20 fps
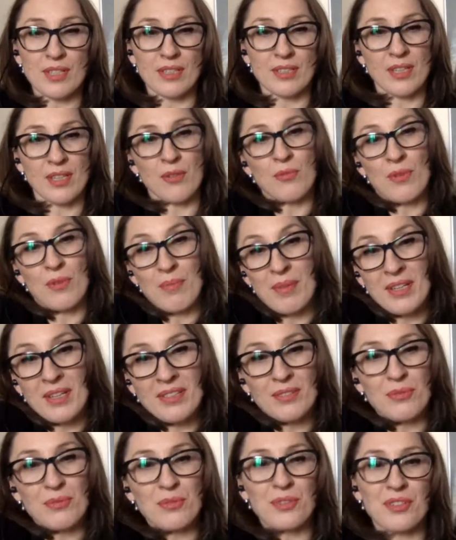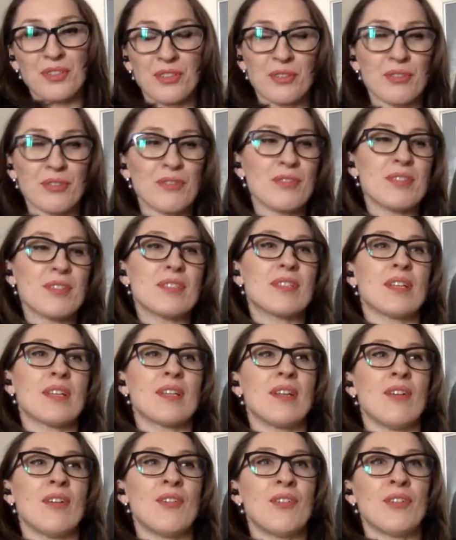like young women or girls
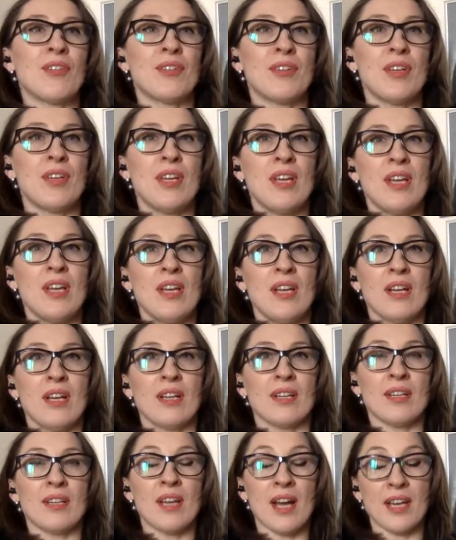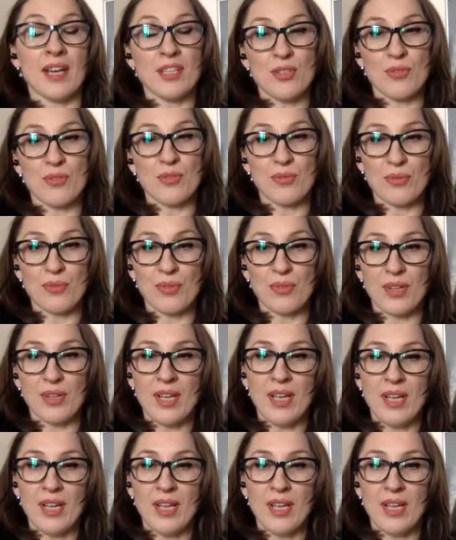that are in high school.